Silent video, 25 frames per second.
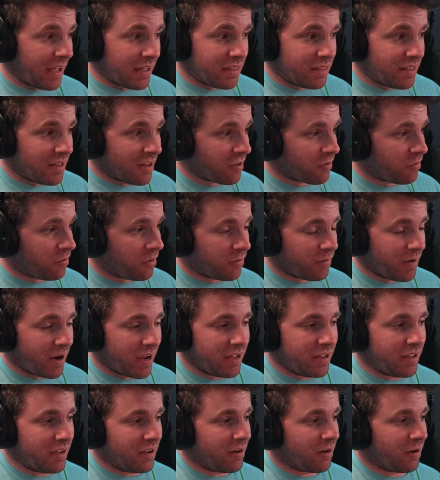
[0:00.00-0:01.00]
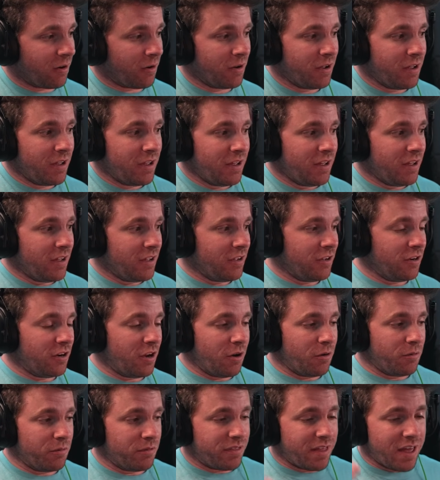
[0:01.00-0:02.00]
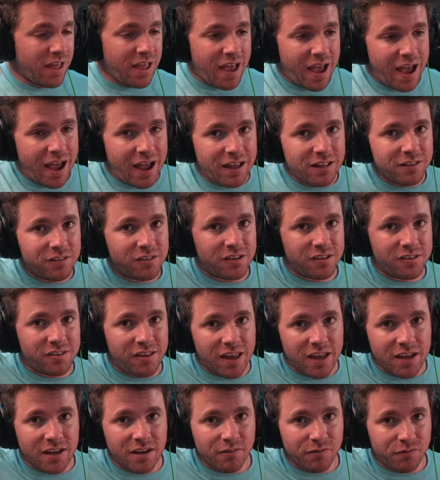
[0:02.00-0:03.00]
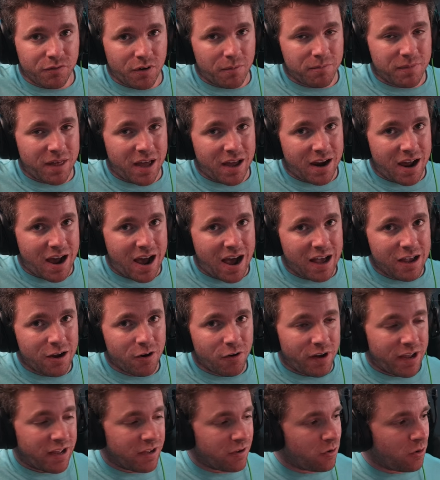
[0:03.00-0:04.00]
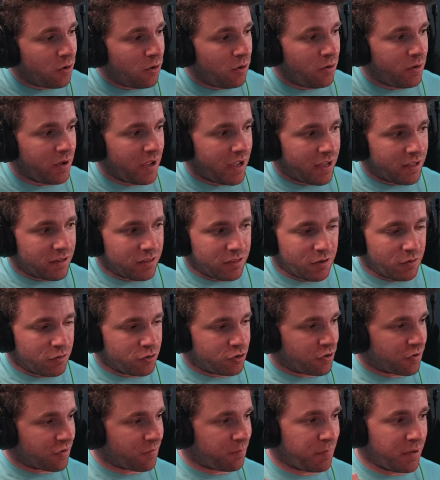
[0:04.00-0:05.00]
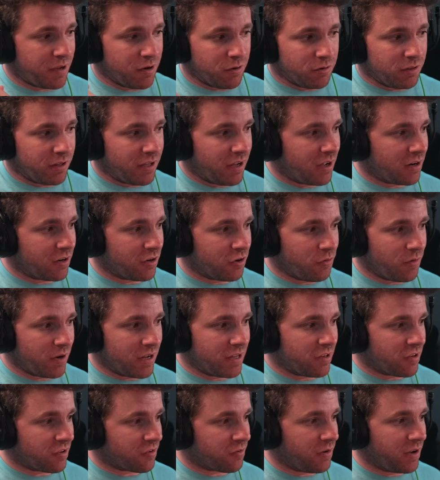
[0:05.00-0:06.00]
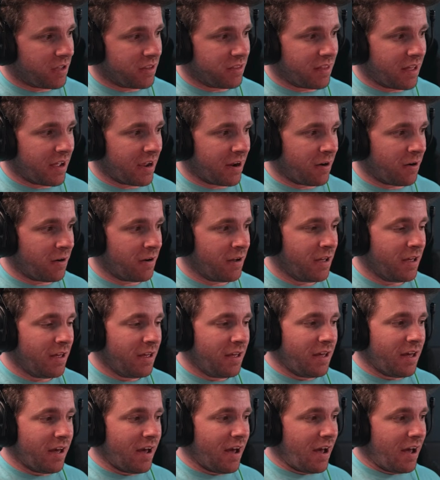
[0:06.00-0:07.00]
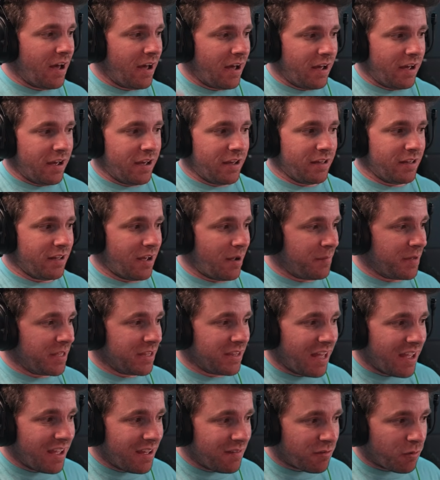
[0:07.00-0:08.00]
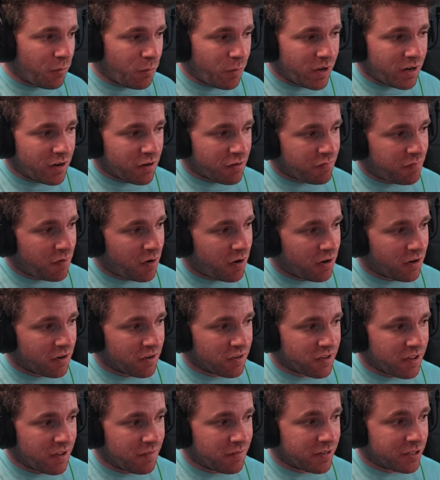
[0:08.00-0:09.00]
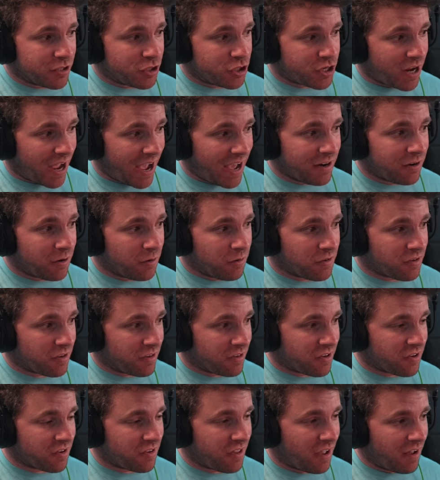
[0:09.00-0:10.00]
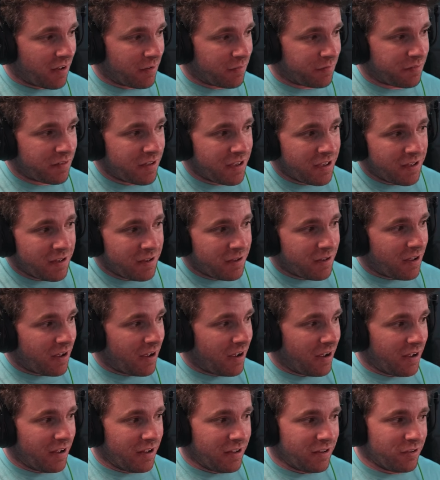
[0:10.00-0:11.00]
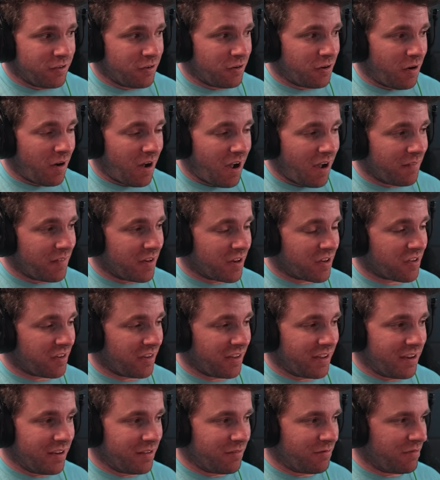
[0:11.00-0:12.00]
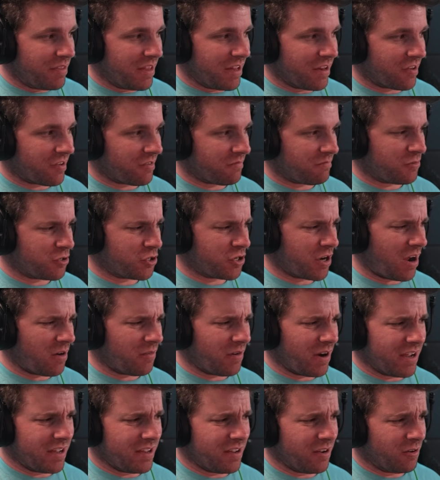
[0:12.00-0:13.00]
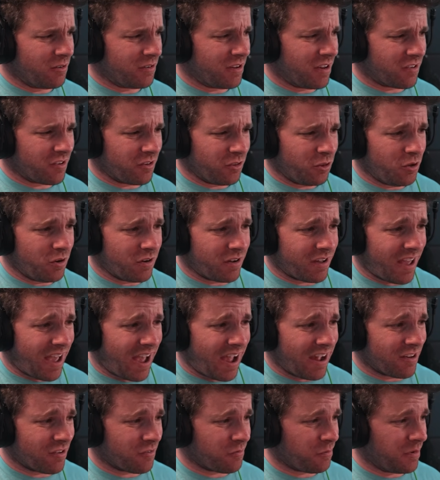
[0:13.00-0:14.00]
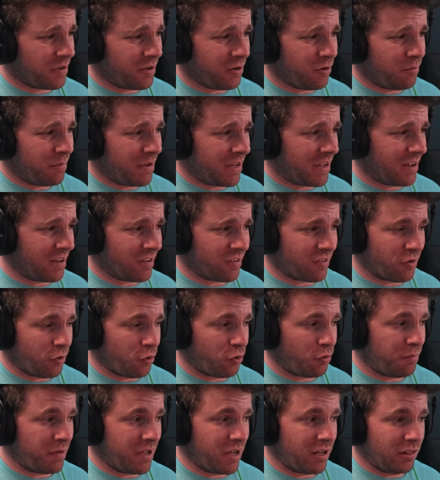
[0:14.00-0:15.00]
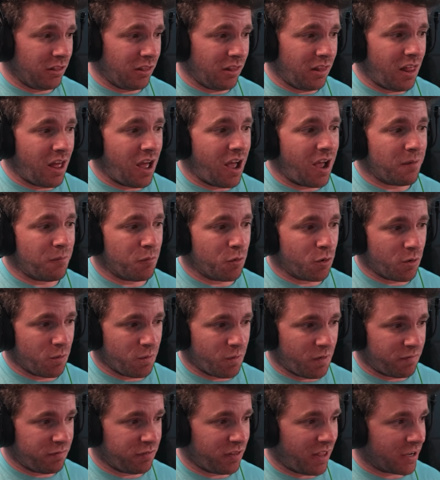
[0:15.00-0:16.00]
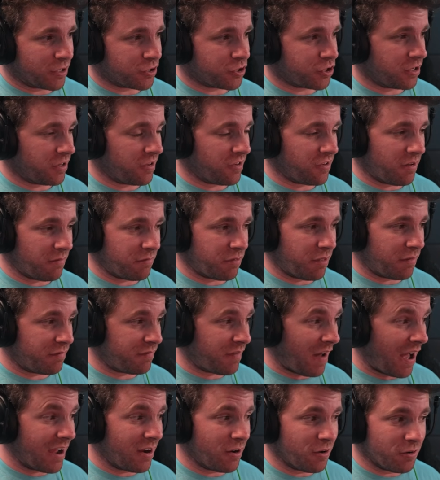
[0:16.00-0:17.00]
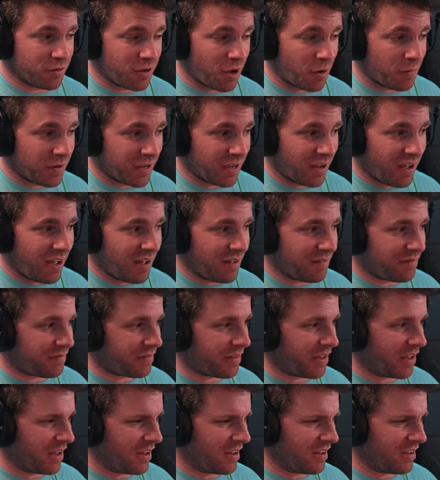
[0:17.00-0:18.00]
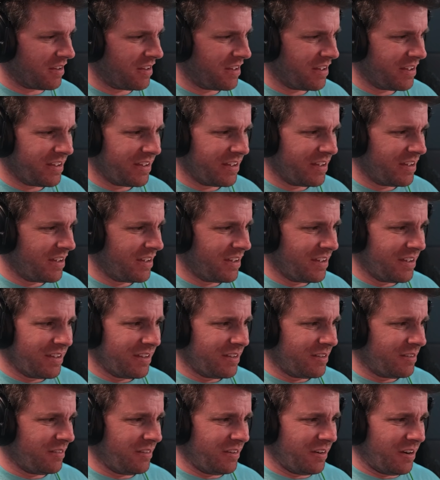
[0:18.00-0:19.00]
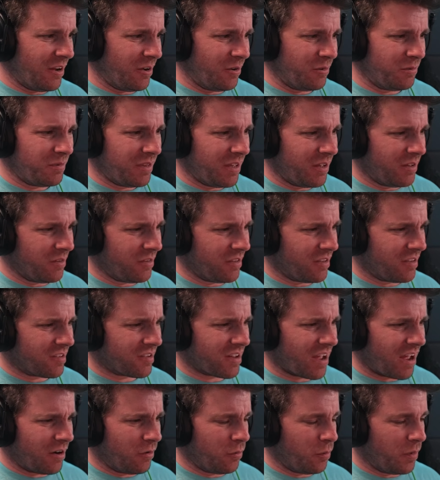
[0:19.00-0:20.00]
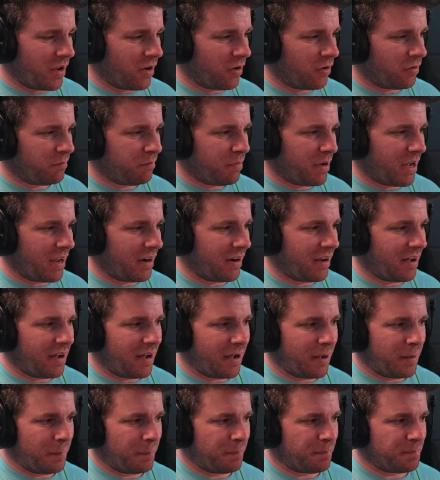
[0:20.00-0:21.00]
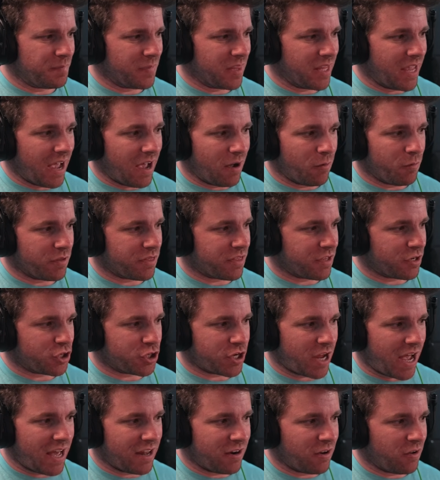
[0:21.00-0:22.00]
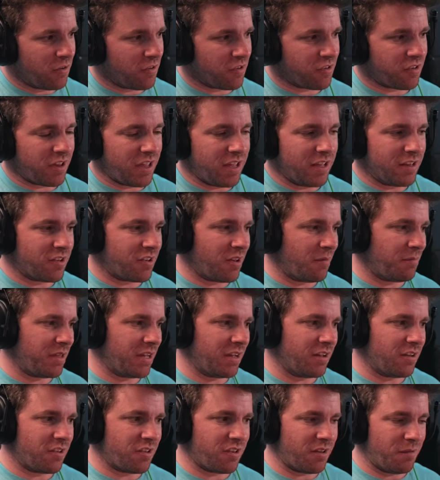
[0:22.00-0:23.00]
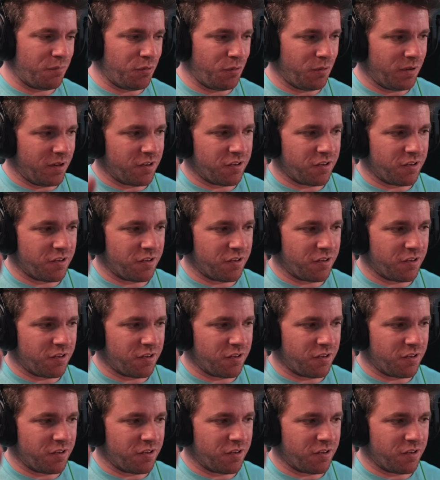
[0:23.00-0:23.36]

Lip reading: this one right here, they had to take it from that higher angle, and they're just purely on a green screen there. They even went as far as giving shadows and stuff. Obviously this shot right here doesn't look as real because there would be a lot more reflections of the fire going off. It's kind of weird, but yeah, with the shadows, it's something as simple as,